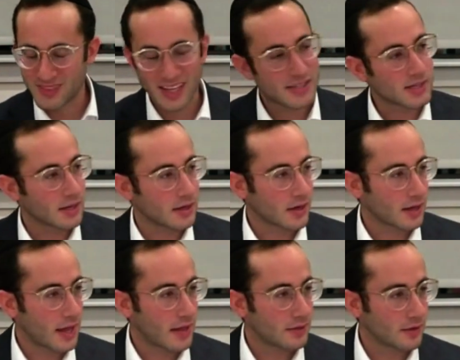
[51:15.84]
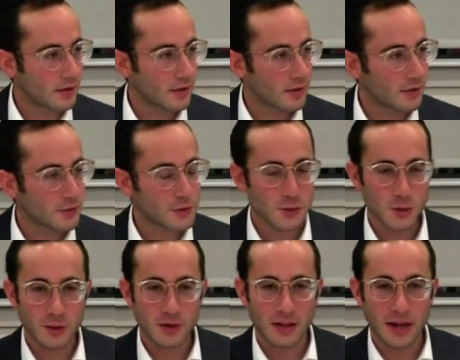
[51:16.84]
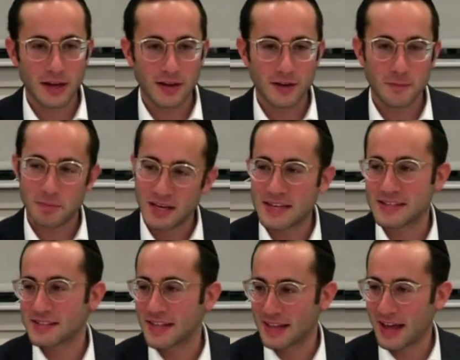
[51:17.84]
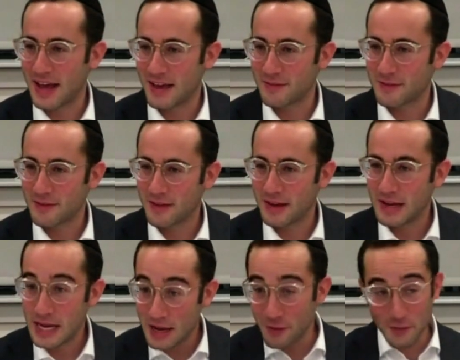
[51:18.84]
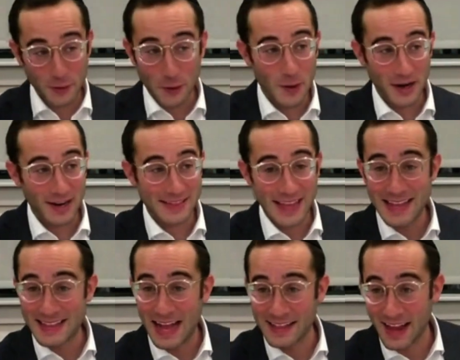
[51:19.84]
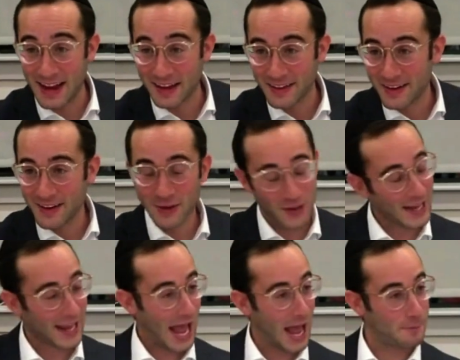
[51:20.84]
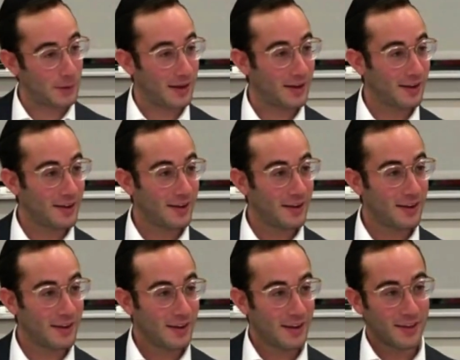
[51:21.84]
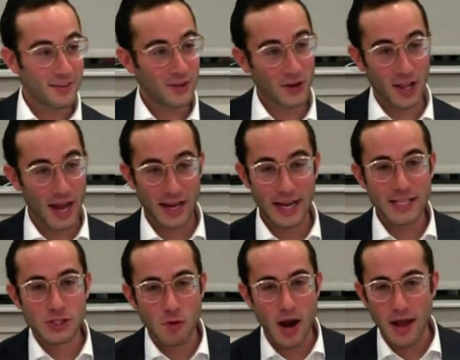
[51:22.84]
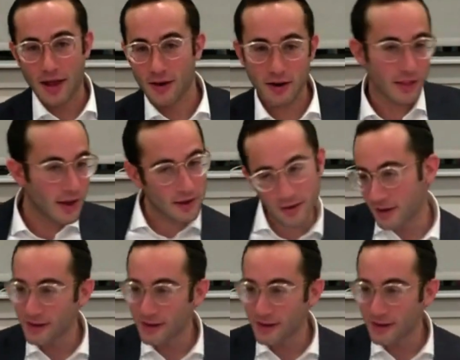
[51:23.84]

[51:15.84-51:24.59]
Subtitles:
they're going to end it. There's a certain like peace that they have. Even if they're going on a date that day, they're like happy. They're like, it's raining, and they're like,